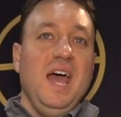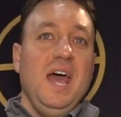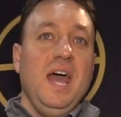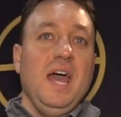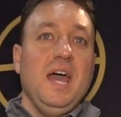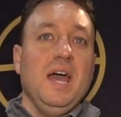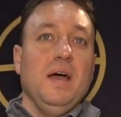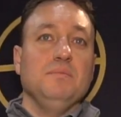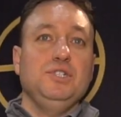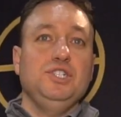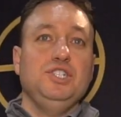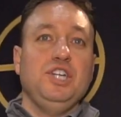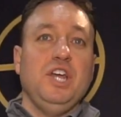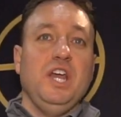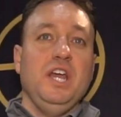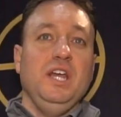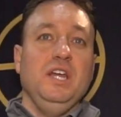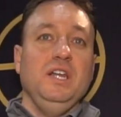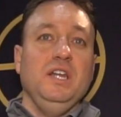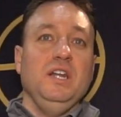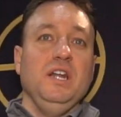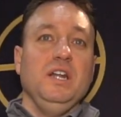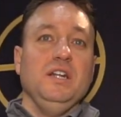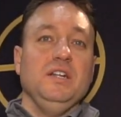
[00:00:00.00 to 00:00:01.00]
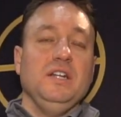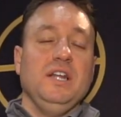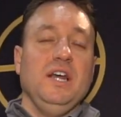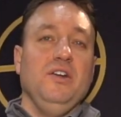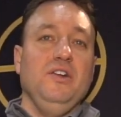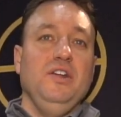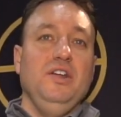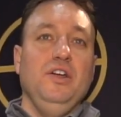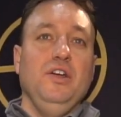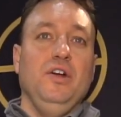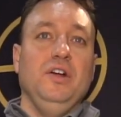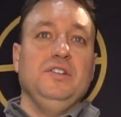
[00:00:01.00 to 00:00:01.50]
Hey, I'm Shane down
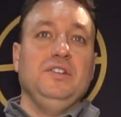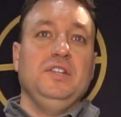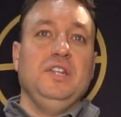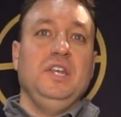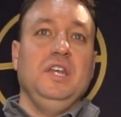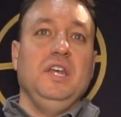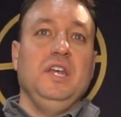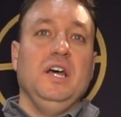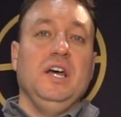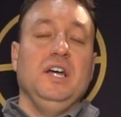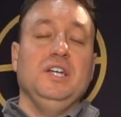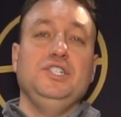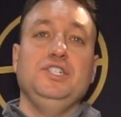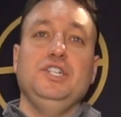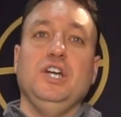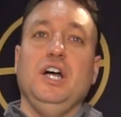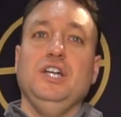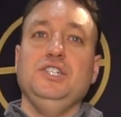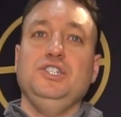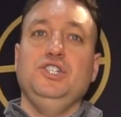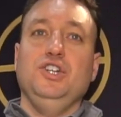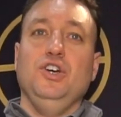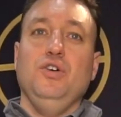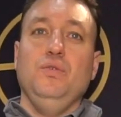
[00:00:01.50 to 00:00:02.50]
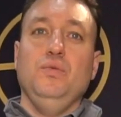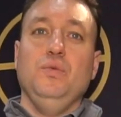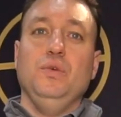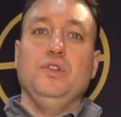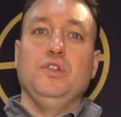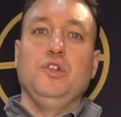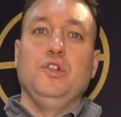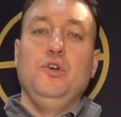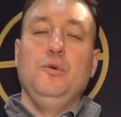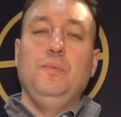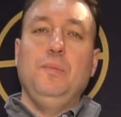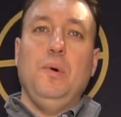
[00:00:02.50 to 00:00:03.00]
here at the uh, SHOT Show with
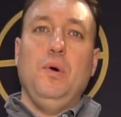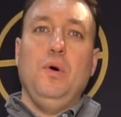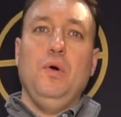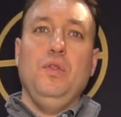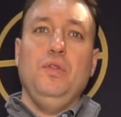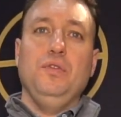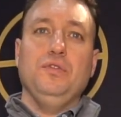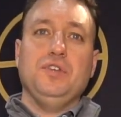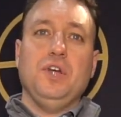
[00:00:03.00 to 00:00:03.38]
Leupold,